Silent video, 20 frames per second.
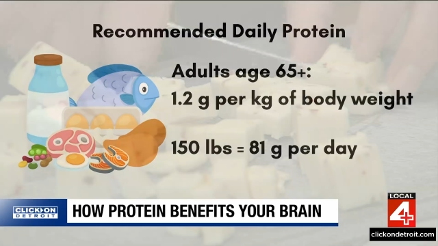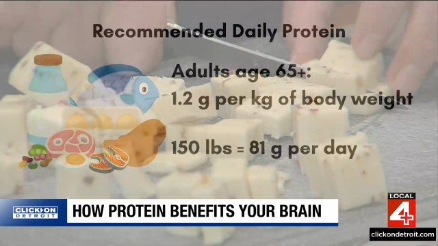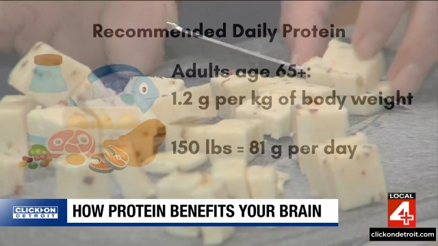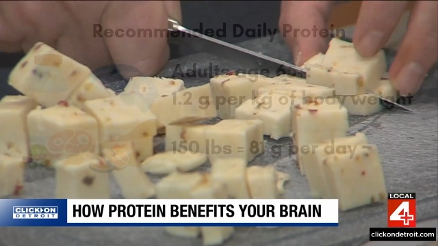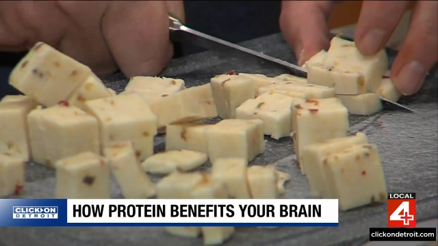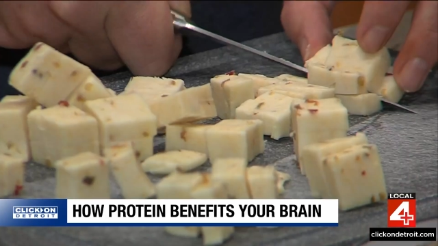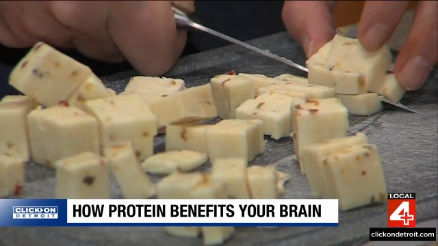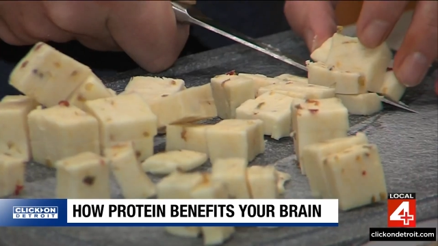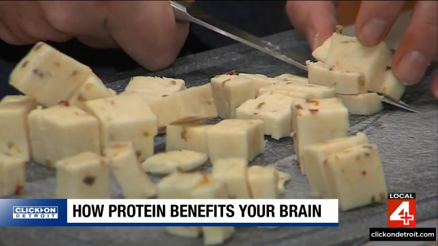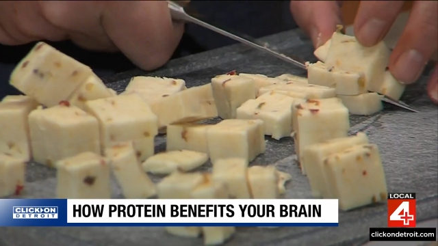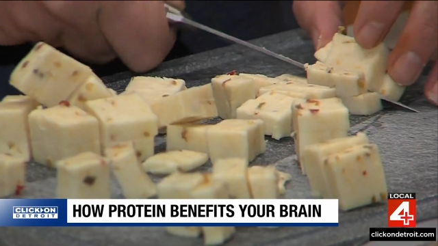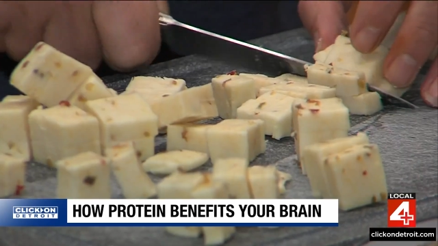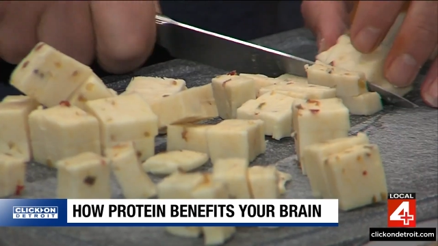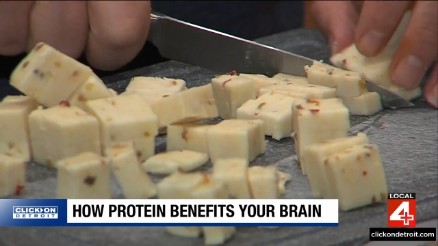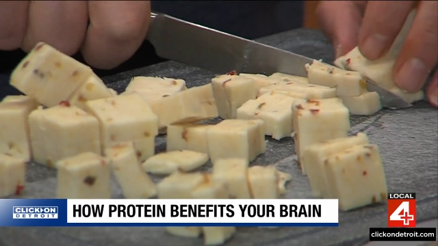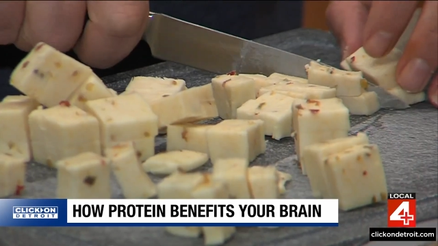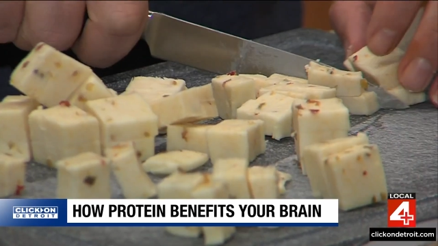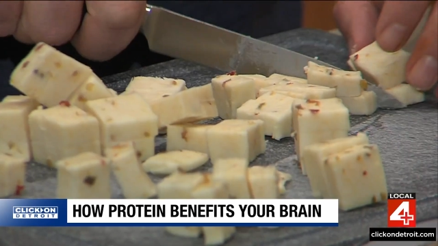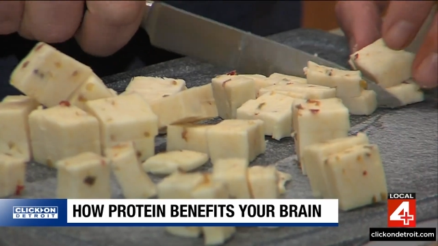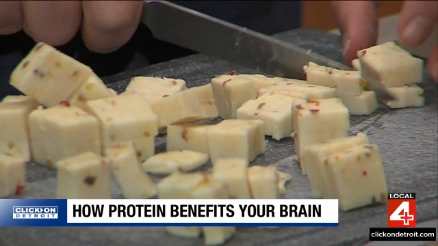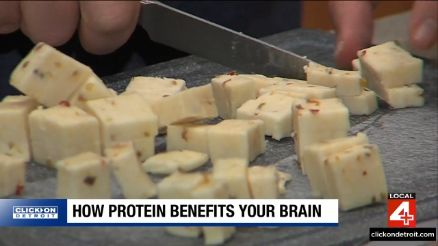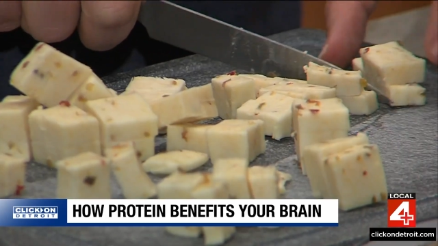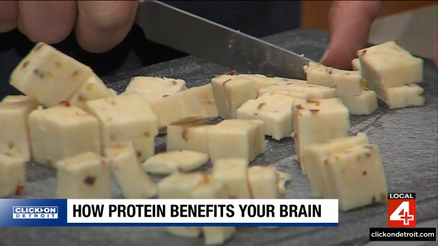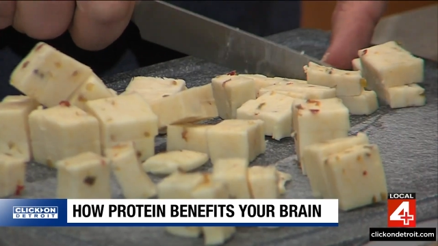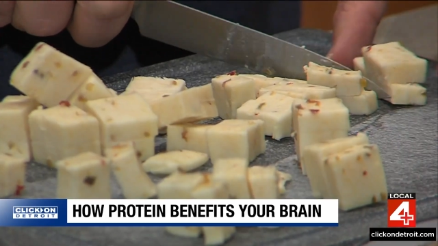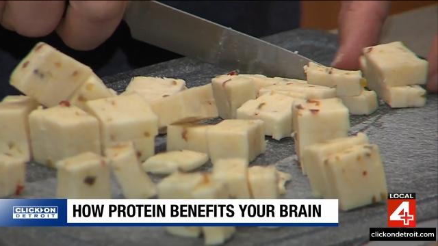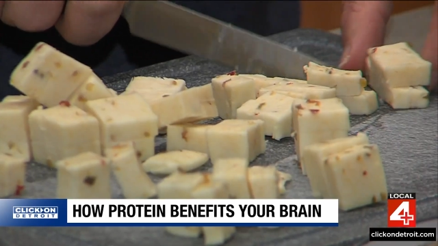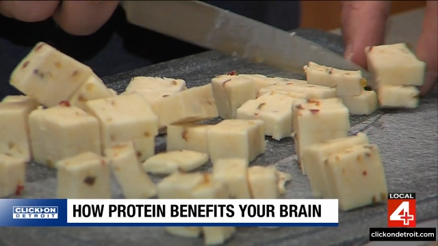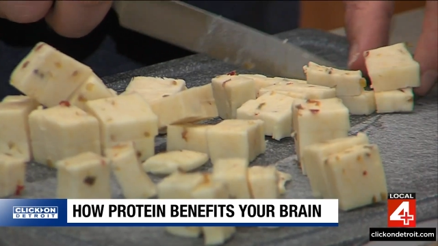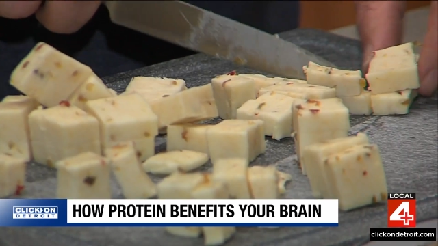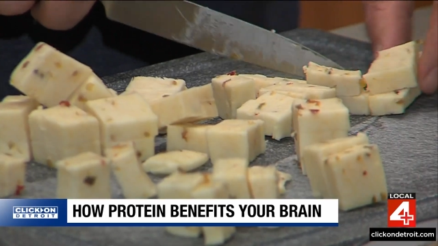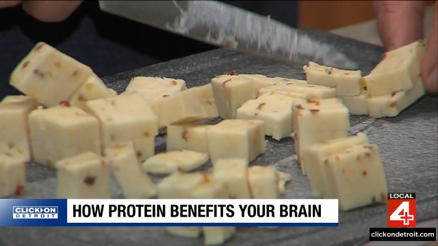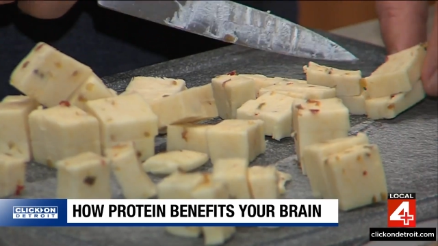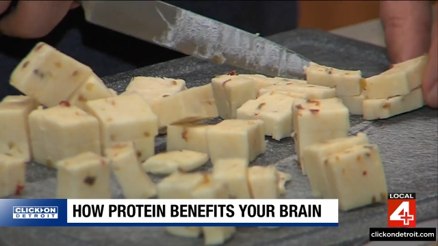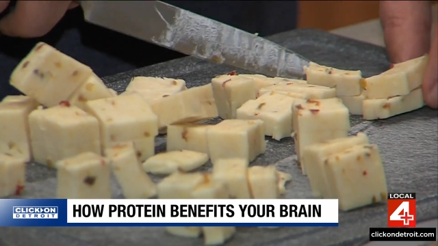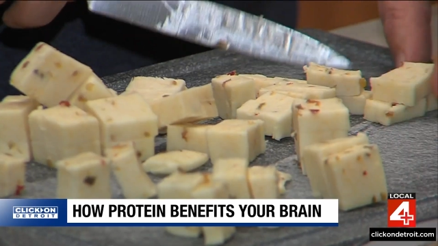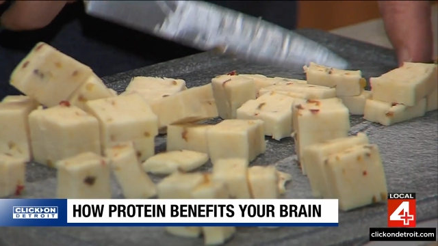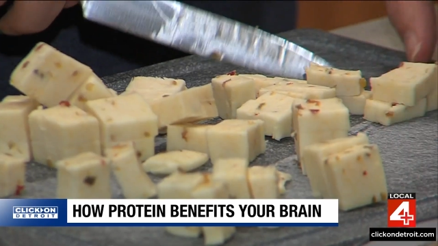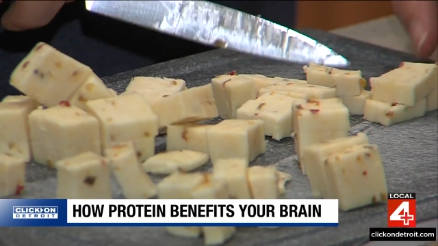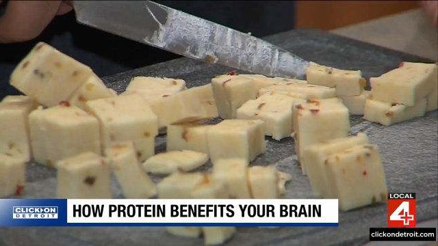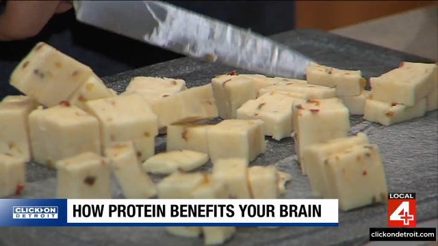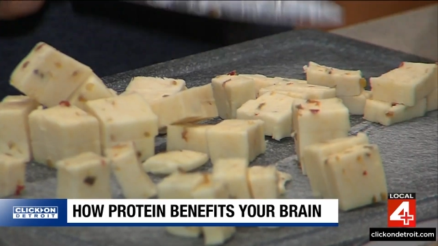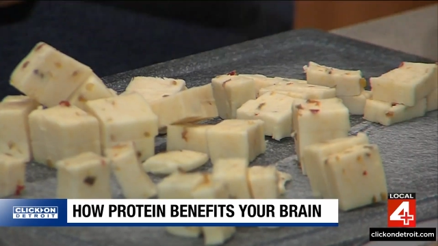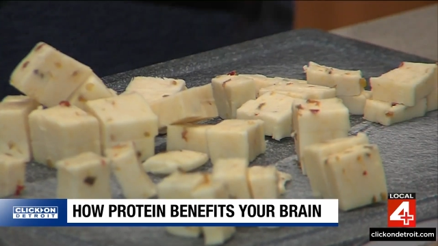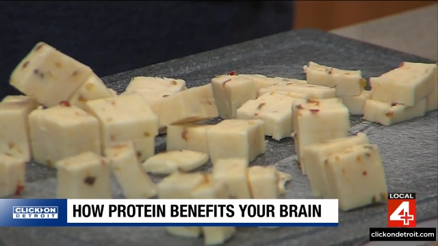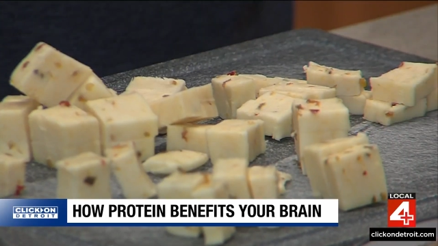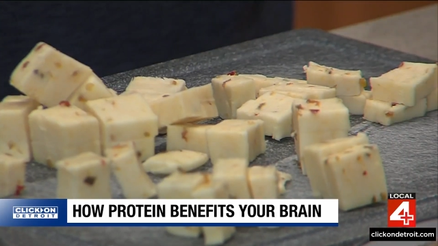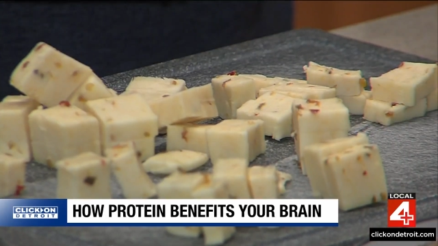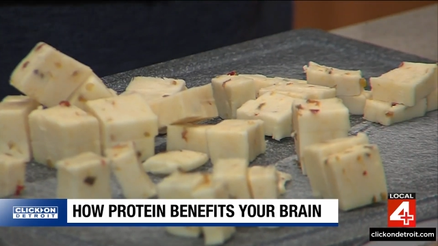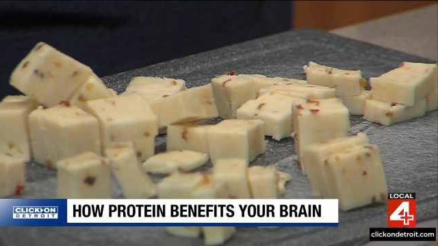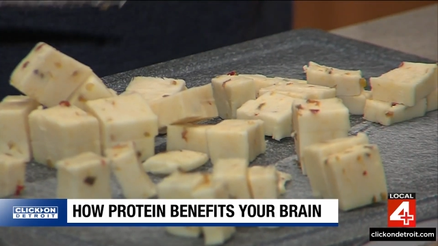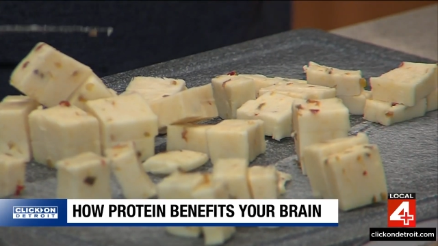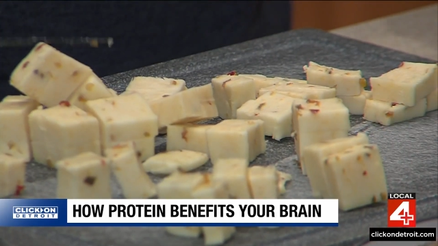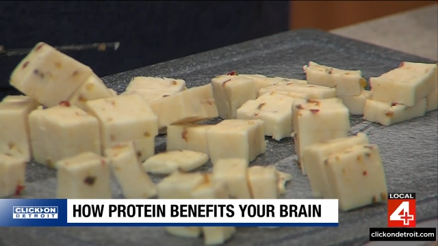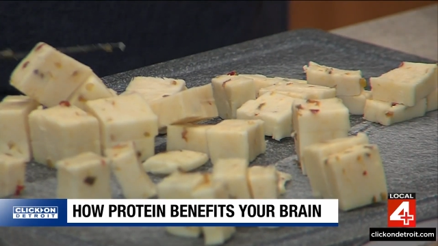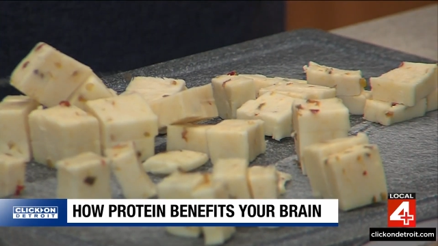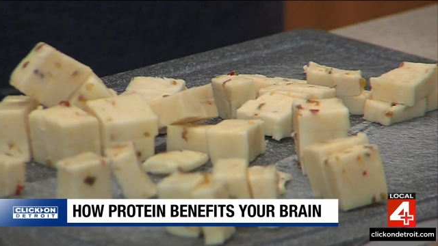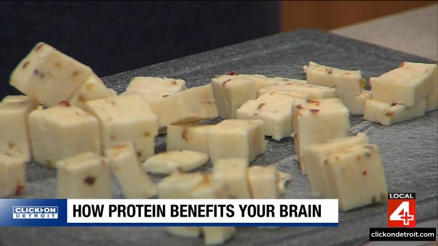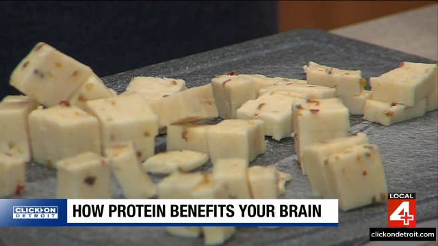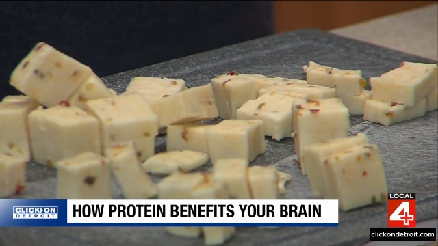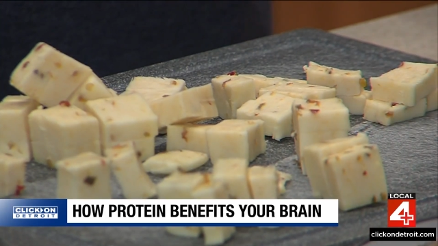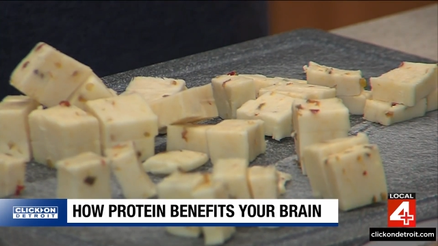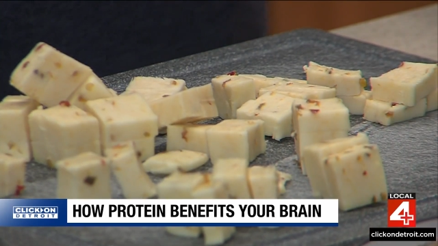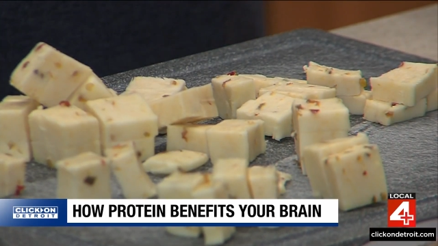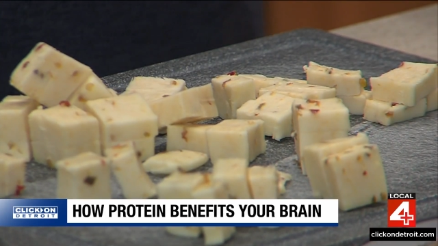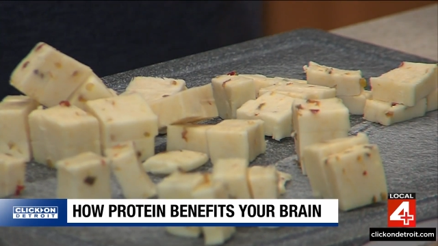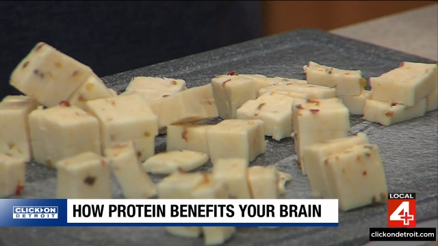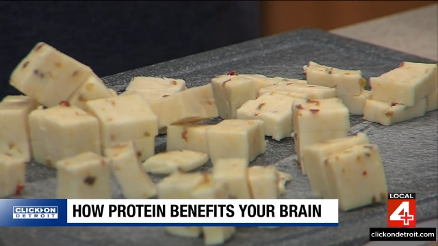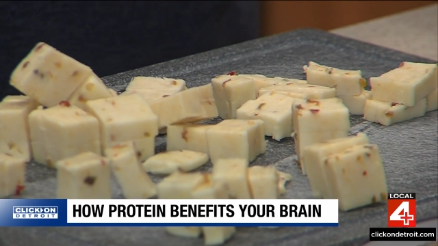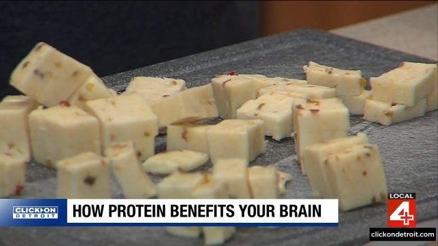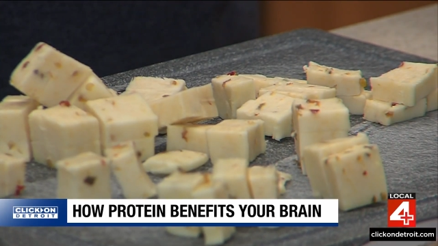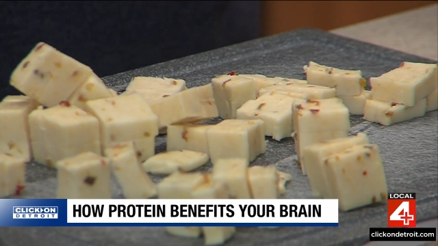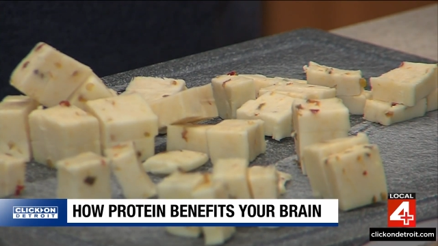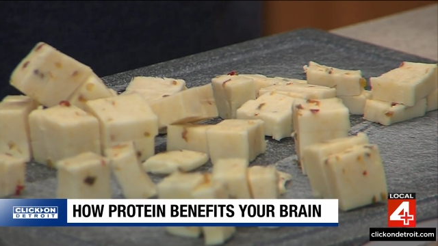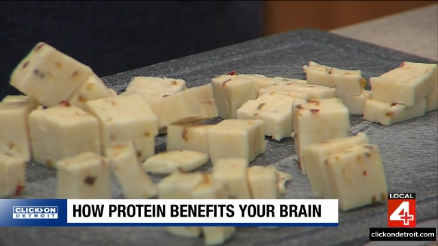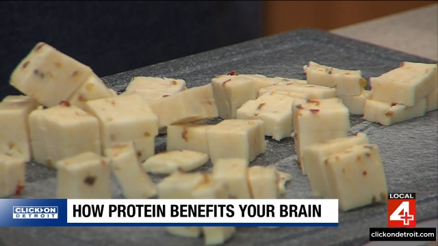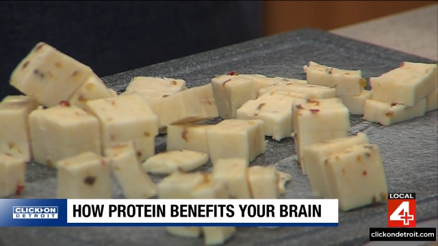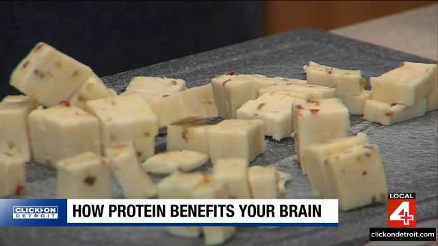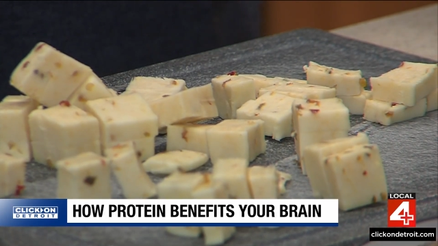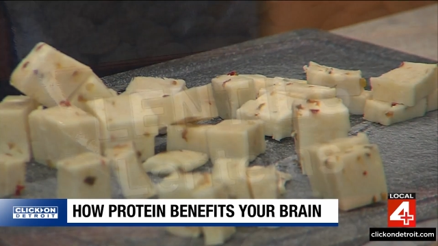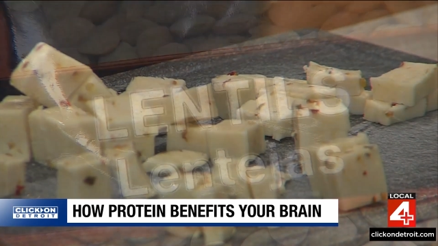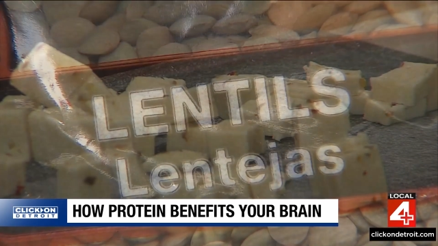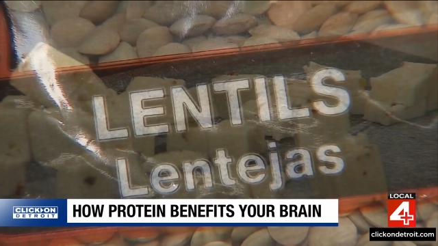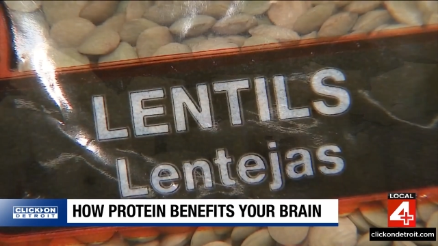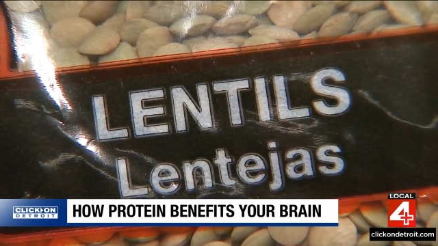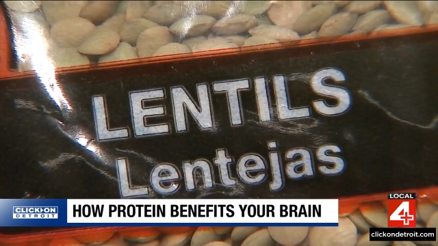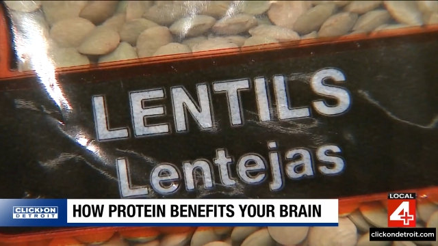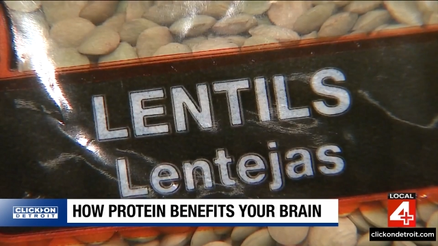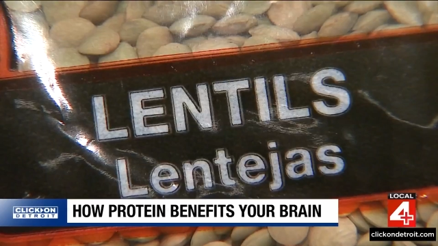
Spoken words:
No face is visible, so there are no lips to read.